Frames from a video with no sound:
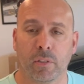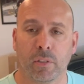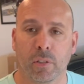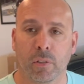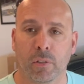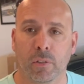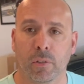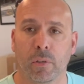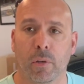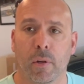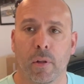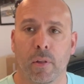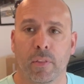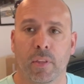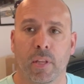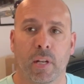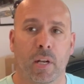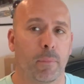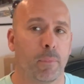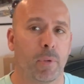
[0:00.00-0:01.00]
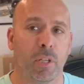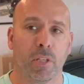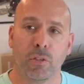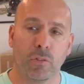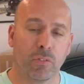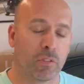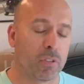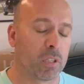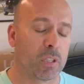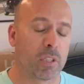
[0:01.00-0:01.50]
dealer that I've been
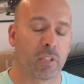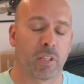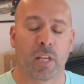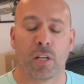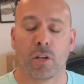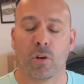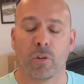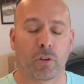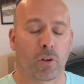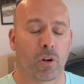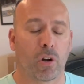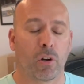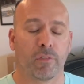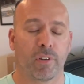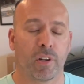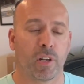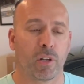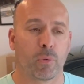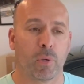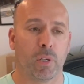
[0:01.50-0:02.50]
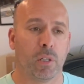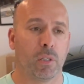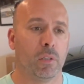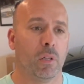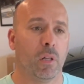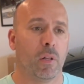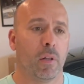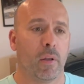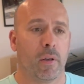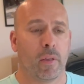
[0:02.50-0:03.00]
using, and they know the car very well.
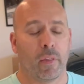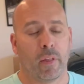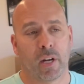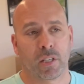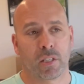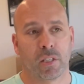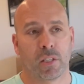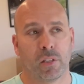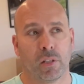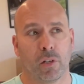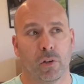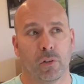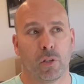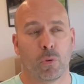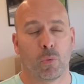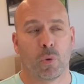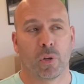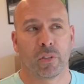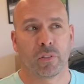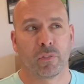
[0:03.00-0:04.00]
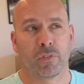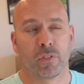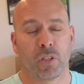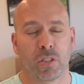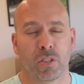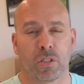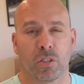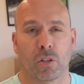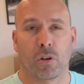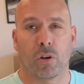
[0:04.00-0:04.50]
Actually, the only ones that have
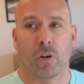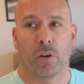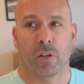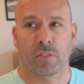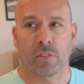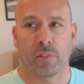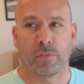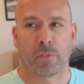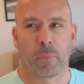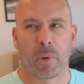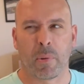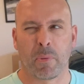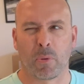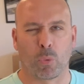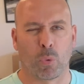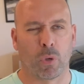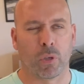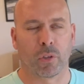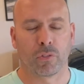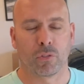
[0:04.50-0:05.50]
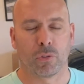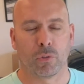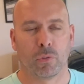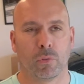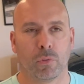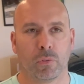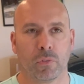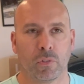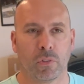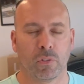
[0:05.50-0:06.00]
touched the car, except for maybe one or two
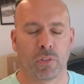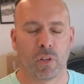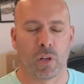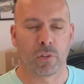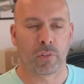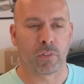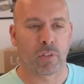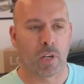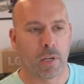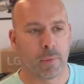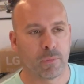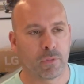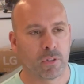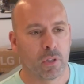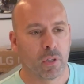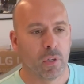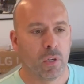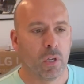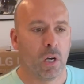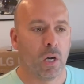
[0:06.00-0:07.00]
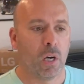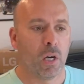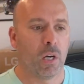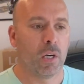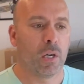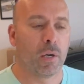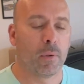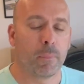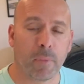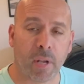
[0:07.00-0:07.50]
other times.
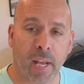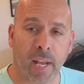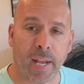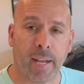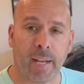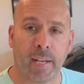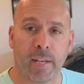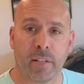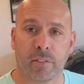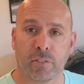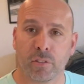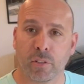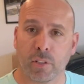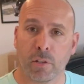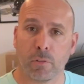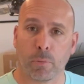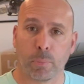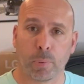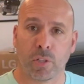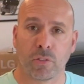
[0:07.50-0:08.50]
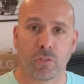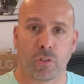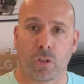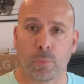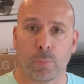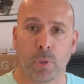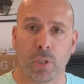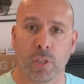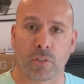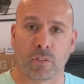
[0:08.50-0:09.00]
And so they replaced all the
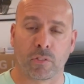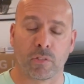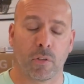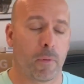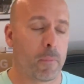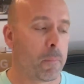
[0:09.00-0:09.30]
plugs.